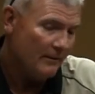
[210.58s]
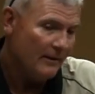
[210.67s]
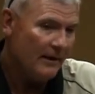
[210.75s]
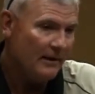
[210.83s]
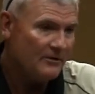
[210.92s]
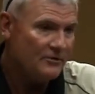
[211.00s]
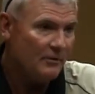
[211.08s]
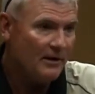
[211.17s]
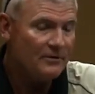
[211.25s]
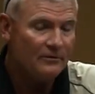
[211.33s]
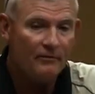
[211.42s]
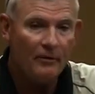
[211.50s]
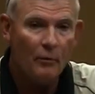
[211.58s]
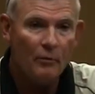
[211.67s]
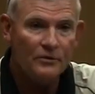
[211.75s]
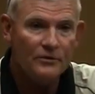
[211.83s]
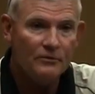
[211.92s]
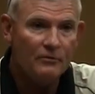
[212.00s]
he can stretch the floor
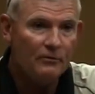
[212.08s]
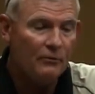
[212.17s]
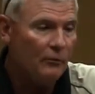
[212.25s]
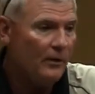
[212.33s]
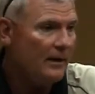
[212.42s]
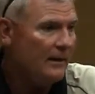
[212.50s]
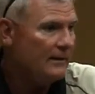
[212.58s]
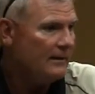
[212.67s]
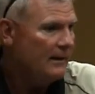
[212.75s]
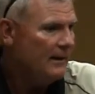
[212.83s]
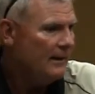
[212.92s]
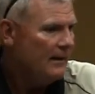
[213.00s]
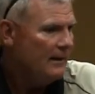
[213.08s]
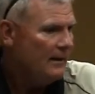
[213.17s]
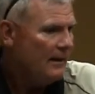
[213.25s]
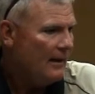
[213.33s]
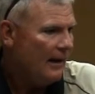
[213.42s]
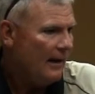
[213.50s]
and shoot the 3,
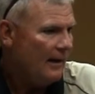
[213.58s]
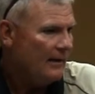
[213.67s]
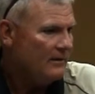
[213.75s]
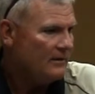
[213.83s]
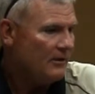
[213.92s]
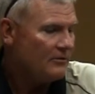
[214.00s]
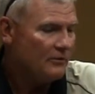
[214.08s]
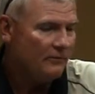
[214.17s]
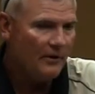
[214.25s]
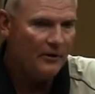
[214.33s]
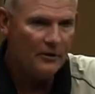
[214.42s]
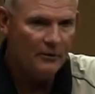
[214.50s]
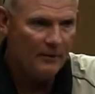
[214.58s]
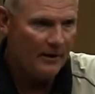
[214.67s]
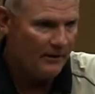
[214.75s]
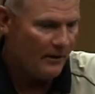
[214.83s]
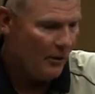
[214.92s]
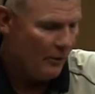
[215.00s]
and he's also very good around
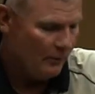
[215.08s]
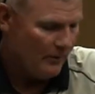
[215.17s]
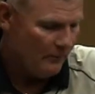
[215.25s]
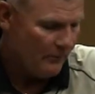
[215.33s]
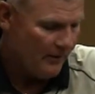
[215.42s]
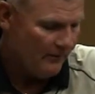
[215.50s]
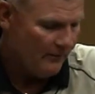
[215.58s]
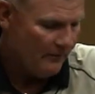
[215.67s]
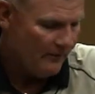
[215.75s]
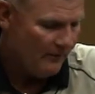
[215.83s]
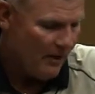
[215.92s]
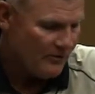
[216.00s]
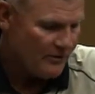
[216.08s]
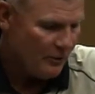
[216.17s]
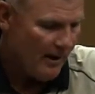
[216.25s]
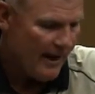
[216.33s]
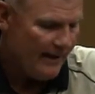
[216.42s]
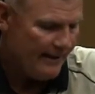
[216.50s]
the goal. And we've also
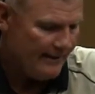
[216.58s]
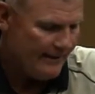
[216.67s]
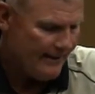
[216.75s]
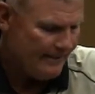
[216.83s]
added